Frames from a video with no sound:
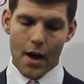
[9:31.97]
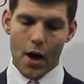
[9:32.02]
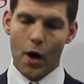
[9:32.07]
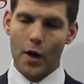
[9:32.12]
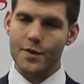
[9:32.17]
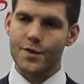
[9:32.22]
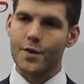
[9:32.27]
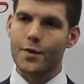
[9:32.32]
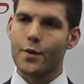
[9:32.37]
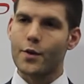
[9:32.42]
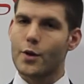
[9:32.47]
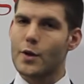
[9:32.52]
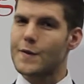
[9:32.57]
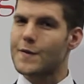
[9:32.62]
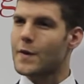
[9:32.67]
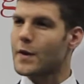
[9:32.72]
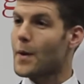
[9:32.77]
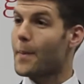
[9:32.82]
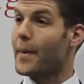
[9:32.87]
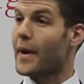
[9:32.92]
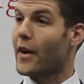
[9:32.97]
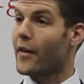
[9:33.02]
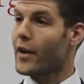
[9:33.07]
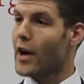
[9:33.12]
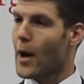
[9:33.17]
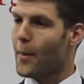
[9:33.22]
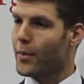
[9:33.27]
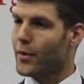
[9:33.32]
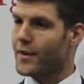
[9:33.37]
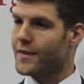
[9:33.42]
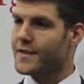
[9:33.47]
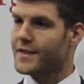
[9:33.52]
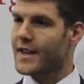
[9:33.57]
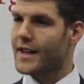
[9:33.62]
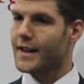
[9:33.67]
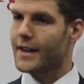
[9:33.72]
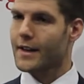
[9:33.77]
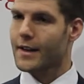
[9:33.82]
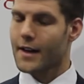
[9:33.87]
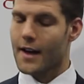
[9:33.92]
Also useful in the perioperative
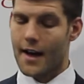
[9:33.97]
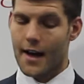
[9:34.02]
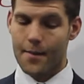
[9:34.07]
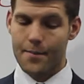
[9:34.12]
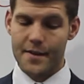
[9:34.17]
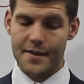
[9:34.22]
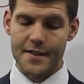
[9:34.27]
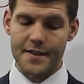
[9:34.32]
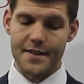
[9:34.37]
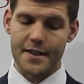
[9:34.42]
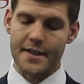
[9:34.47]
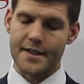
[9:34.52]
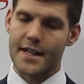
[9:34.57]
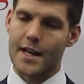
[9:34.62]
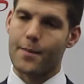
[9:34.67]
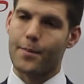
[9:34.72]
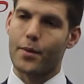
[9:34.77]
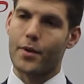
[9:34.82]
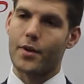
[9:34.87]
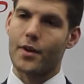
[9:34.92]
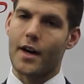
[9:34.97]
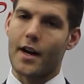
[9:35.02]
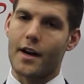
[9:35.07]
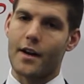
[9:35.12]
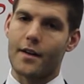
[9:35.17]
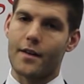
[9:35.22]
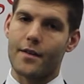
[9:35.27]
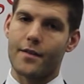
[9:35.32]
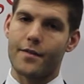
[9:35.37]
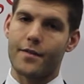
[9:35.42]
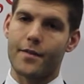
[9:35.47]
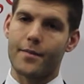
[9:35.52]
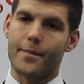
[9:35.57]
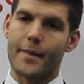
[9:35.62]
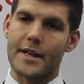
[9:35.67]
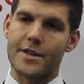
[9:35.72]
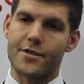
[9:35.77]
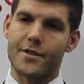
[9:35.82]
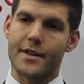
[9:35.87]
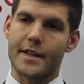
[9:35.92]
setting. Um, this is an example of
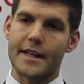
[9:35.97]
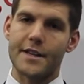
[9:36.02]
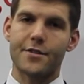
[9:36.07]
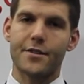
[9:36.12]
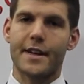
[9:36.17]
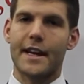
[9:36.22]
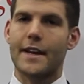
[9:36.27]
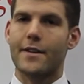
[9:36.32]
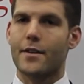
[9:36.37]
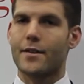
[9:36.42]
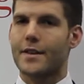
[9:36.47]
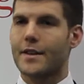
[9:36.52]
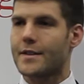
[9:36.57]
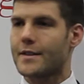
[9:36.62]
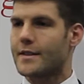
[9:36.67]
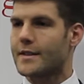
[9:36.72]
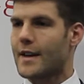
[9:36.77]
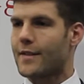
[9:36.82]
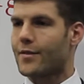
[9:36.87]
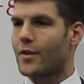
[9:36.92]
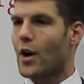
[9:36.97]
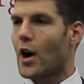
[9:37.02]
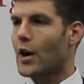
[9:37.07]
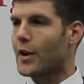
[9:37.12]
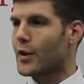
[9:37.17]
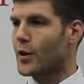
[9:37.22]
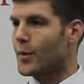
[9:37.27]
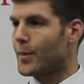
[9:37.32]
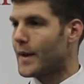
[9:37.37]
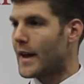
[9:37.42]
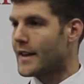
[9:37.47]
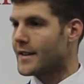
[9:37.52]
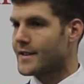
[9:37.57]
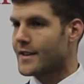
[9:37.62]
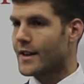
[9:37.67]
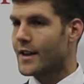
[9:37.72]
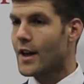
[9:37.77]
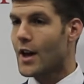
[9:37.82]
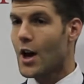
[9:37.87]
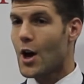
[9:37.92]
measuring intercanthal distance after
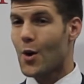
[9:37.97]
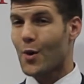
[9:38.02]
oculoplasty.